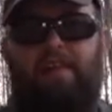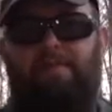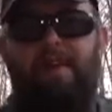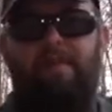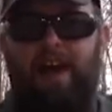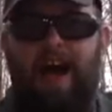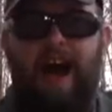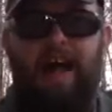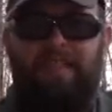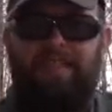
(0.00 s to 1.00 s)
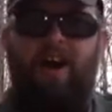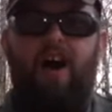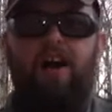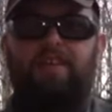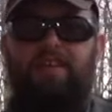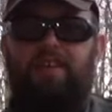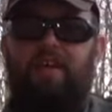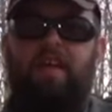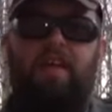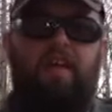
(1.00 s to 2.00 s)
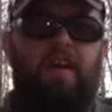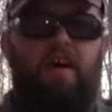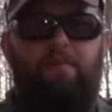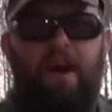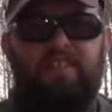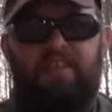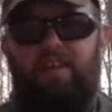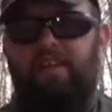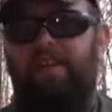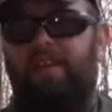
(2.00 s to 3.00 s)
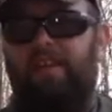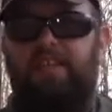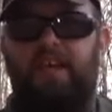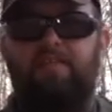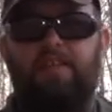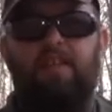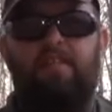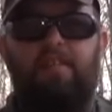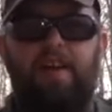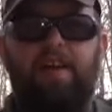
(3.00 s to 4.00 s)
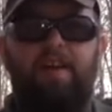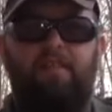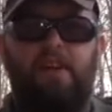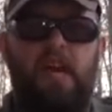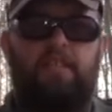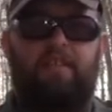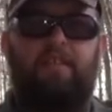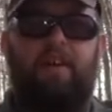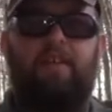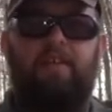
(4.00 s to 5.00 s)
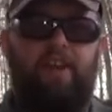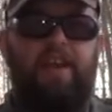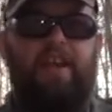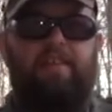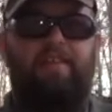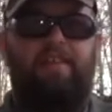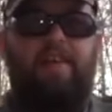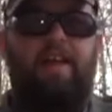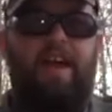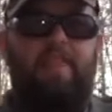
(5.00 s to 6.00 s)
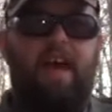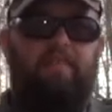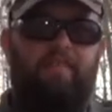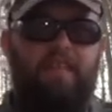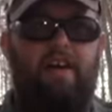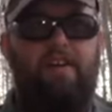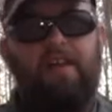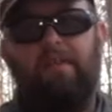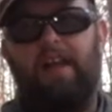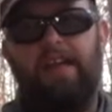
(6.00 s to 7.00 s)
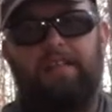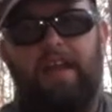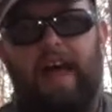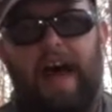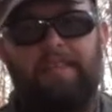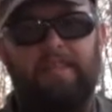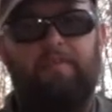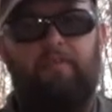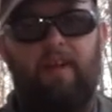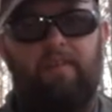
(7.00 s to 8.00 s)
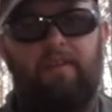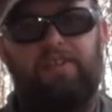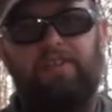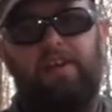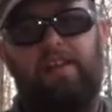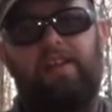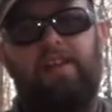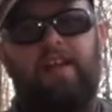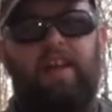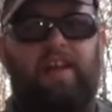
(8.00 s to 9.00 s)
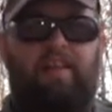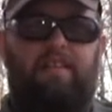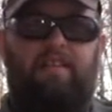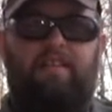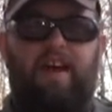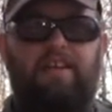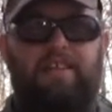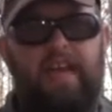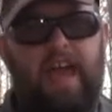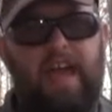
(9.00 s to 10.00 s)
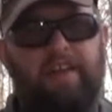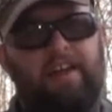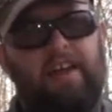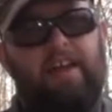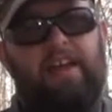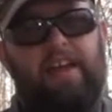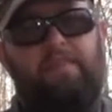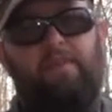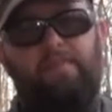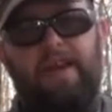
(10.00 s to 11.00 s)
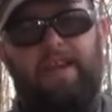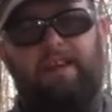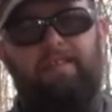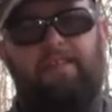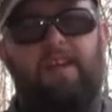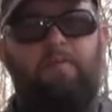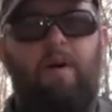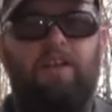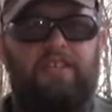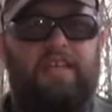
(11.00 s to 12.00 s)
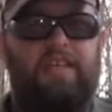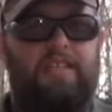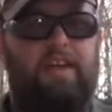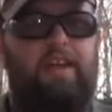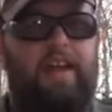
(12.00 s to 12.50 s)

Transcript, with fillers: maybe a hot sauce, a mustard, some sort of vinegar-based ingredient, and that'll give a nice acid flavor to it and a nice tang, and it will make it much easier to